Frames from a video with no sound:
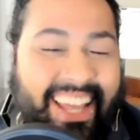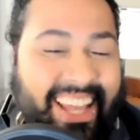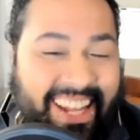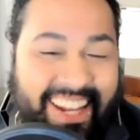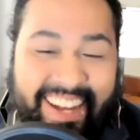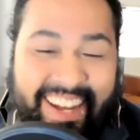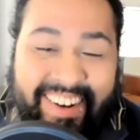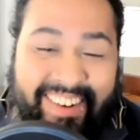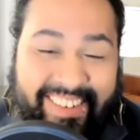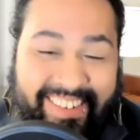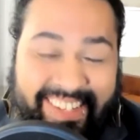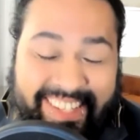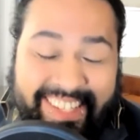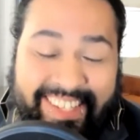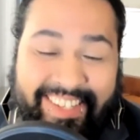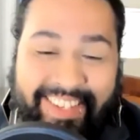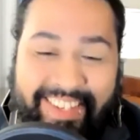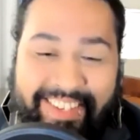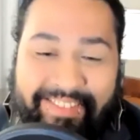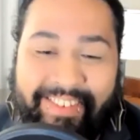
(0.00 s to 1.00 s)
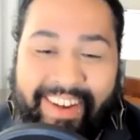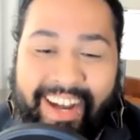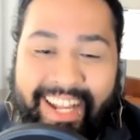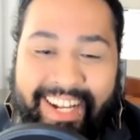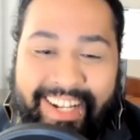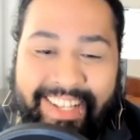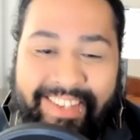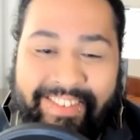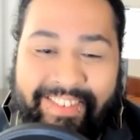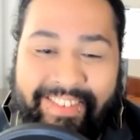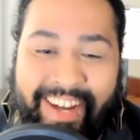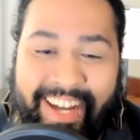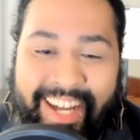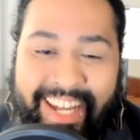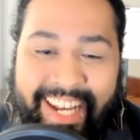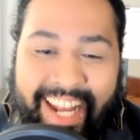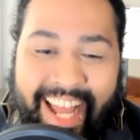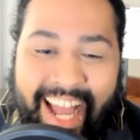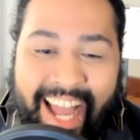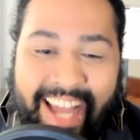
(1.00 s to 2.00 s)
No, it's fine. It's
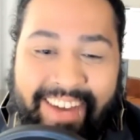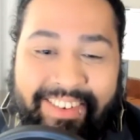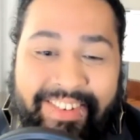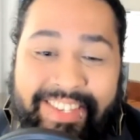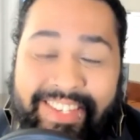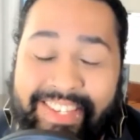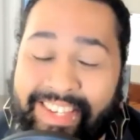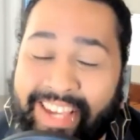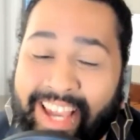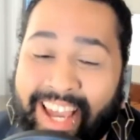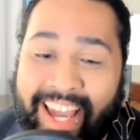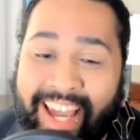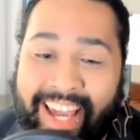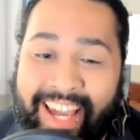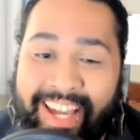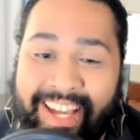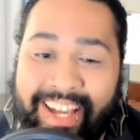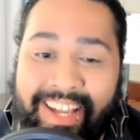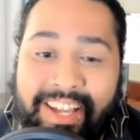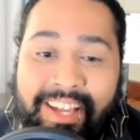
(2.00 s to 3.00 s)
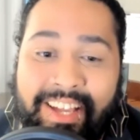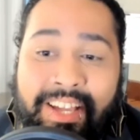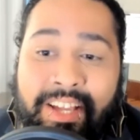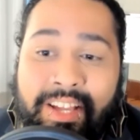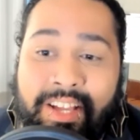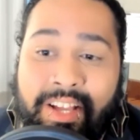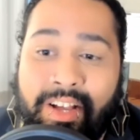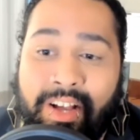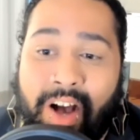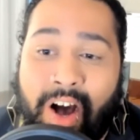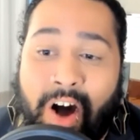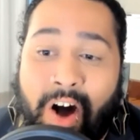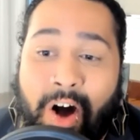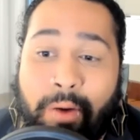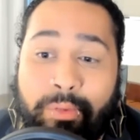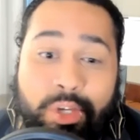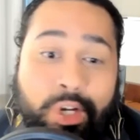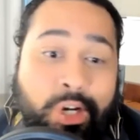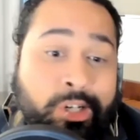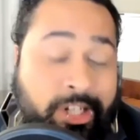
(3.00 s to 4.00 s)
fine. I would say
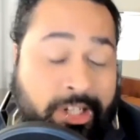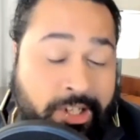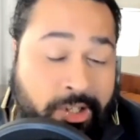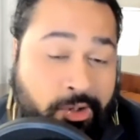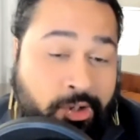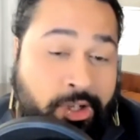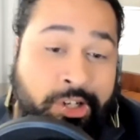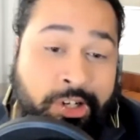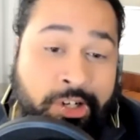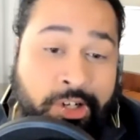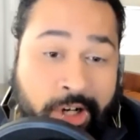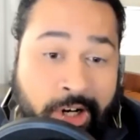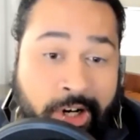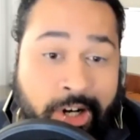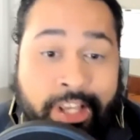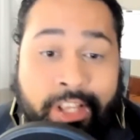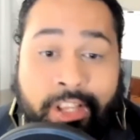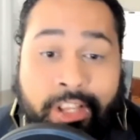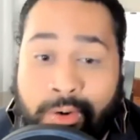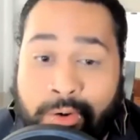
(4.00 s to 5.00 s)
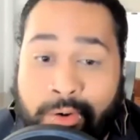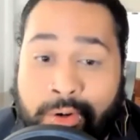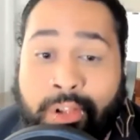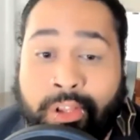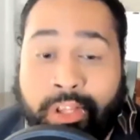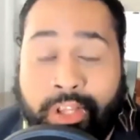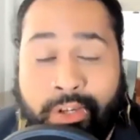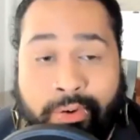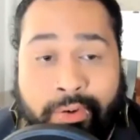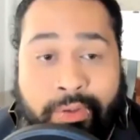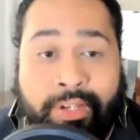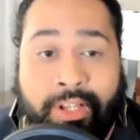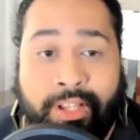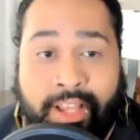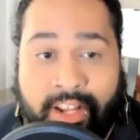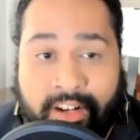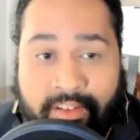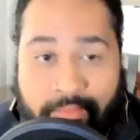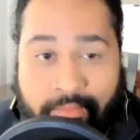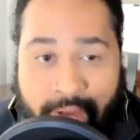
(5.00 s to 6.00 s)
your district attorney locally holds a
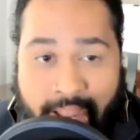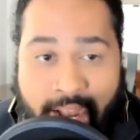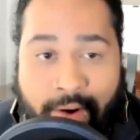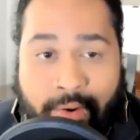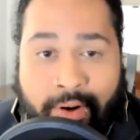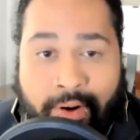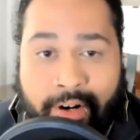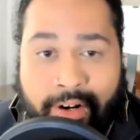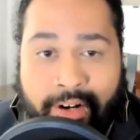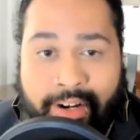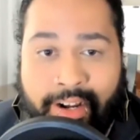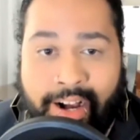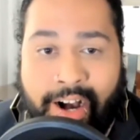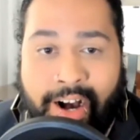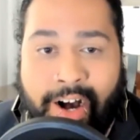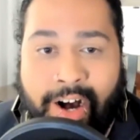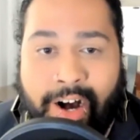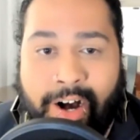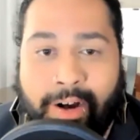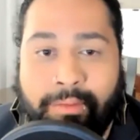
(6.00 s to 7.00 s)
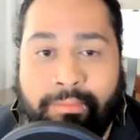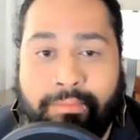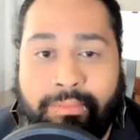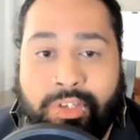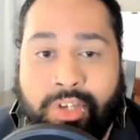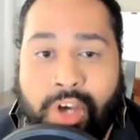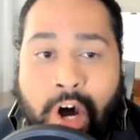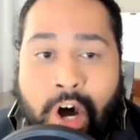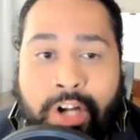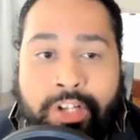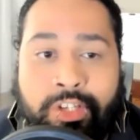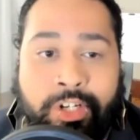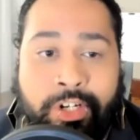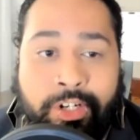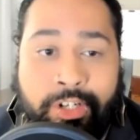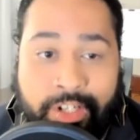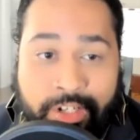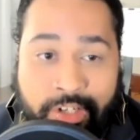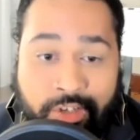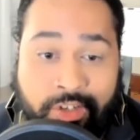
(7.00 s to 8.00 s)
lot of power. Talk to your
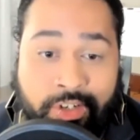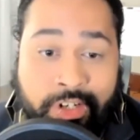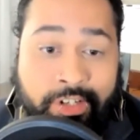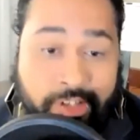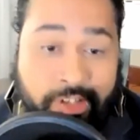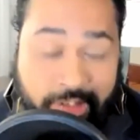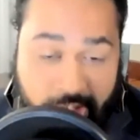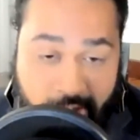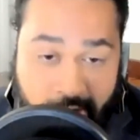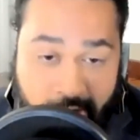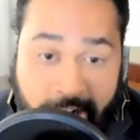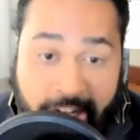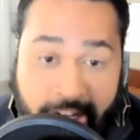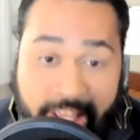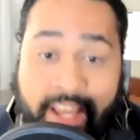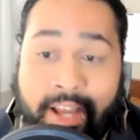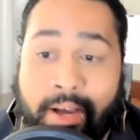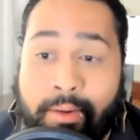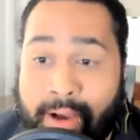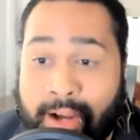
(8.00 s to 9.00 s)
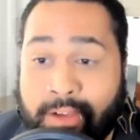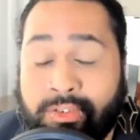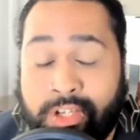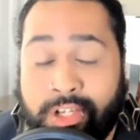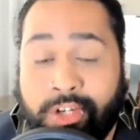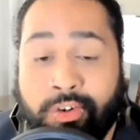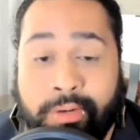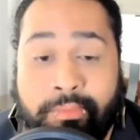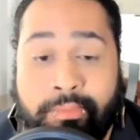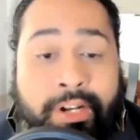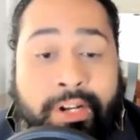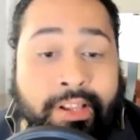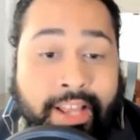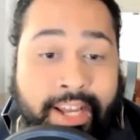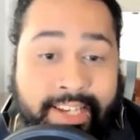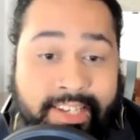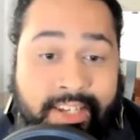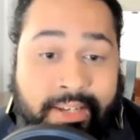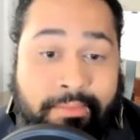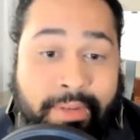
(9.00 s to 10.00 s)
district attorney about
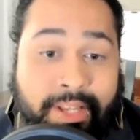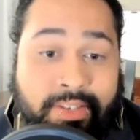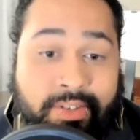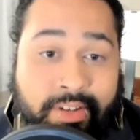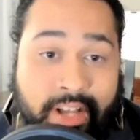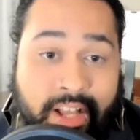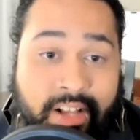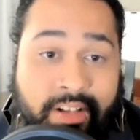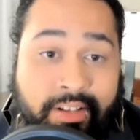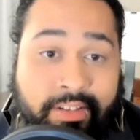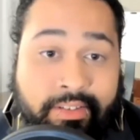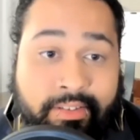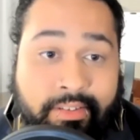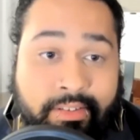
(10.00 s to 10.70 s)
decriminalizing mental health,